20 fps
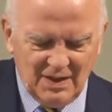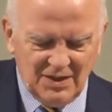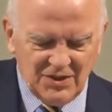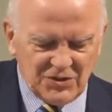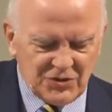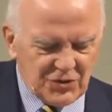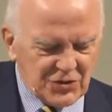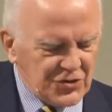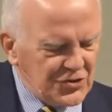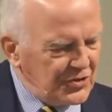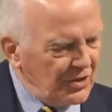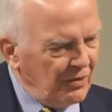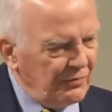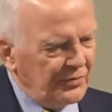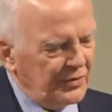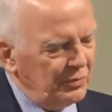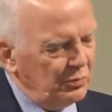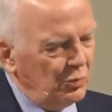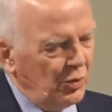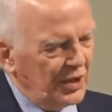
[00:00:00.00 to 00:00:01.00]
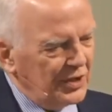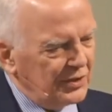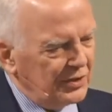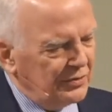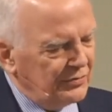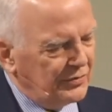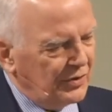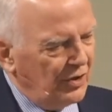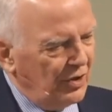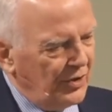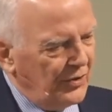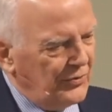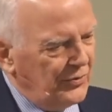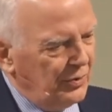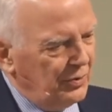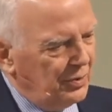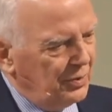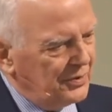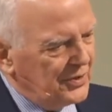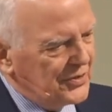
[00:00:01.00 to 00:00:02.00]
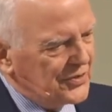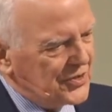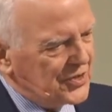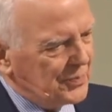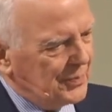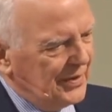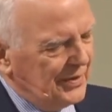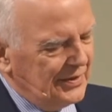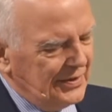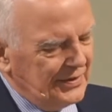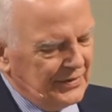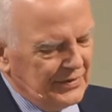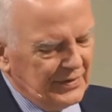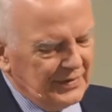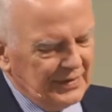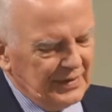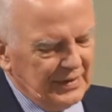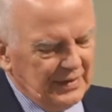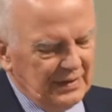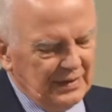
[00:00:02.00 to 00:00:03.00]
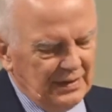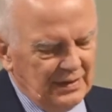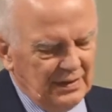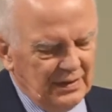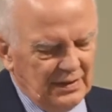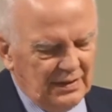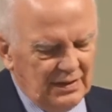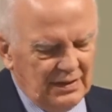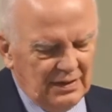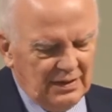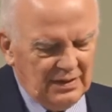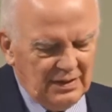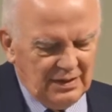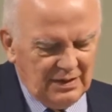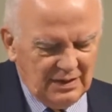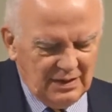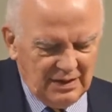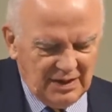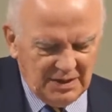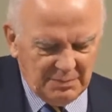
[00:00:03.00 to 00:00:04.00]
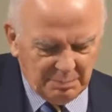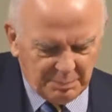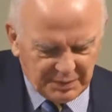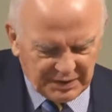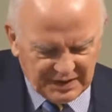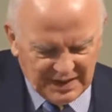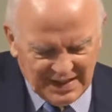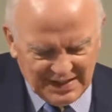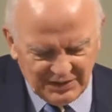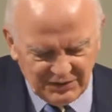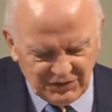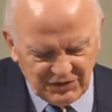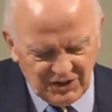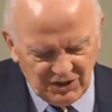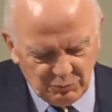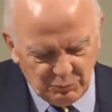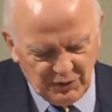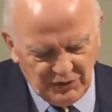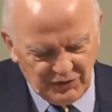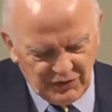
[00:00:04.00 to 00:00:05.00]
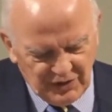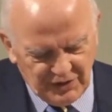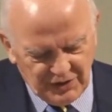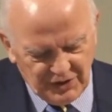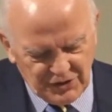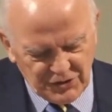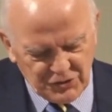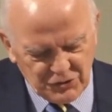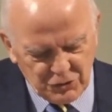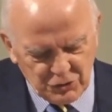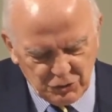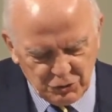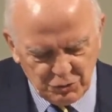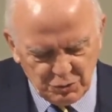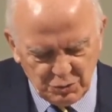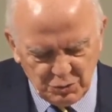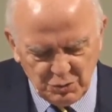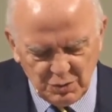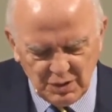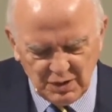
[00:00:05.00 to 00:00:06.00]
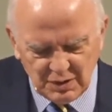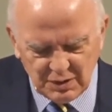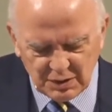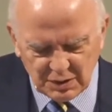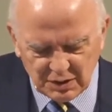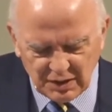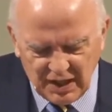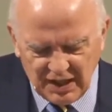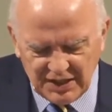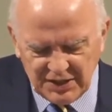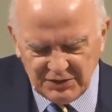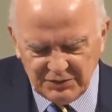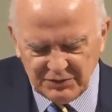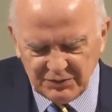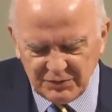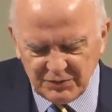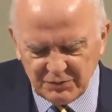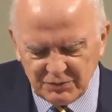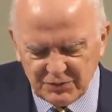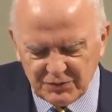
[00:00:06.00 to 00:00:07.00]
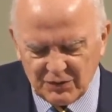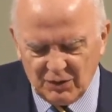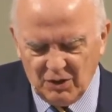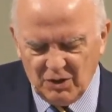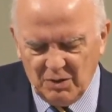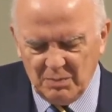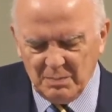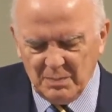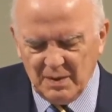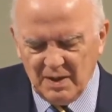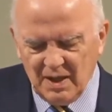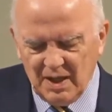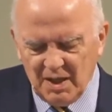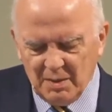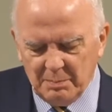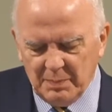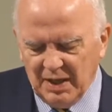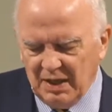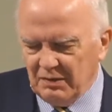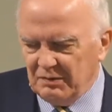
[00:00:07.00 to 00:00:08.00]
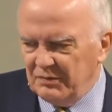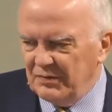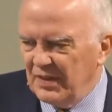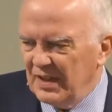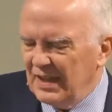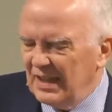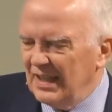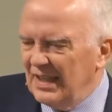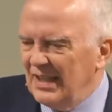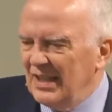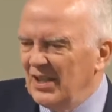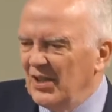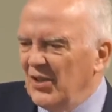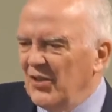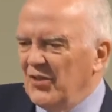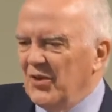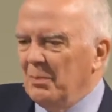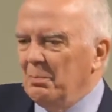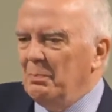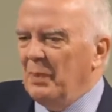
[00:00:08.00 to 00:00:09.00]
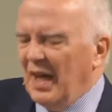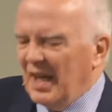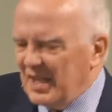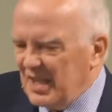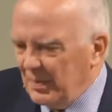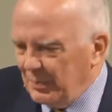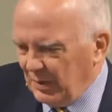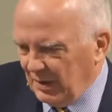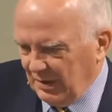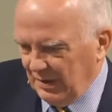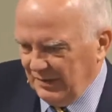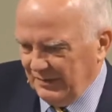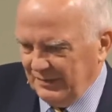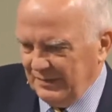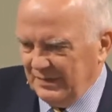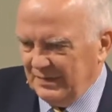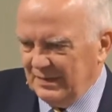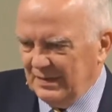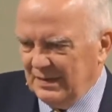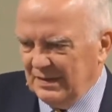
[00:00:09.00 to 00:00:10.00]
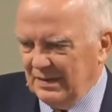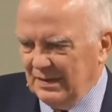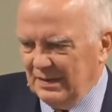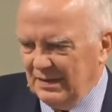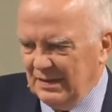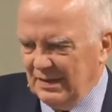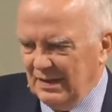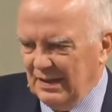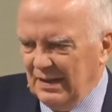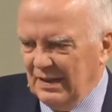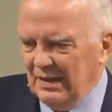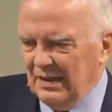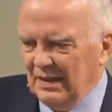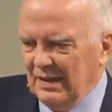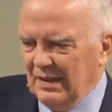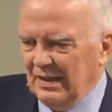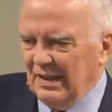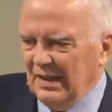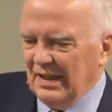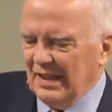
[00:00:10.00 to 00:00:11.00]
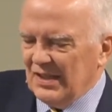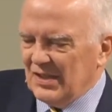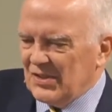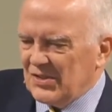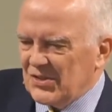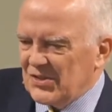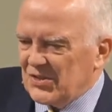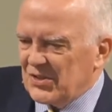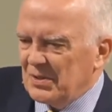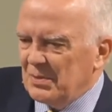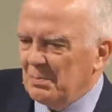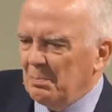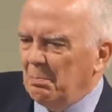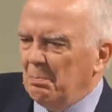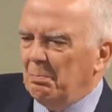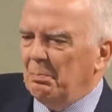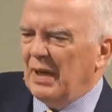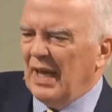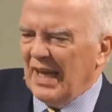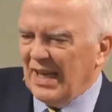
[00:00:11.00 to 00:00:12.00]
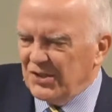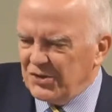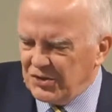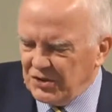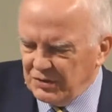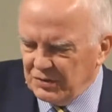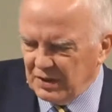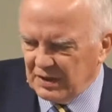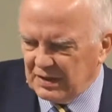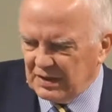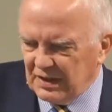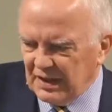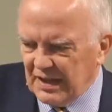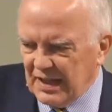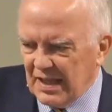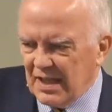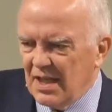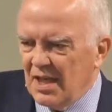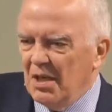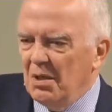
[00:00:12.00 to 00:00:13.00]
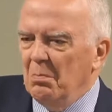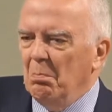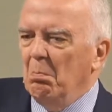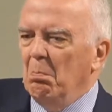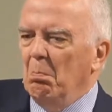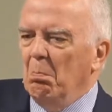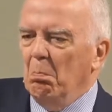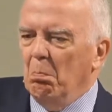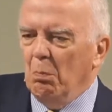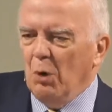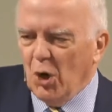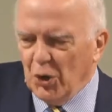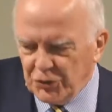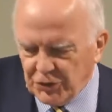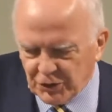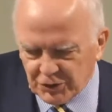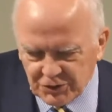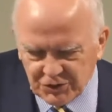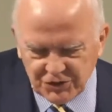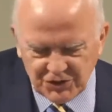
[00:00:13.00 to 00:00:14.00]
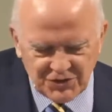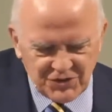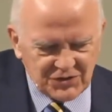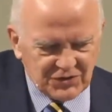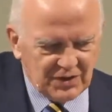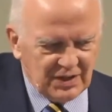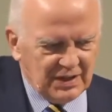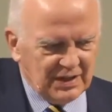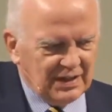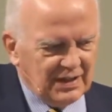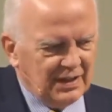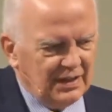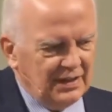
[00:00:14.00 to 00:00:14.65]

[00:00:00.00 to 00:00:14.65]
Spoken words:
is the sovereign work of God, the Holy Spirit, implanting within us new life from above. The Bible is passionately monergistic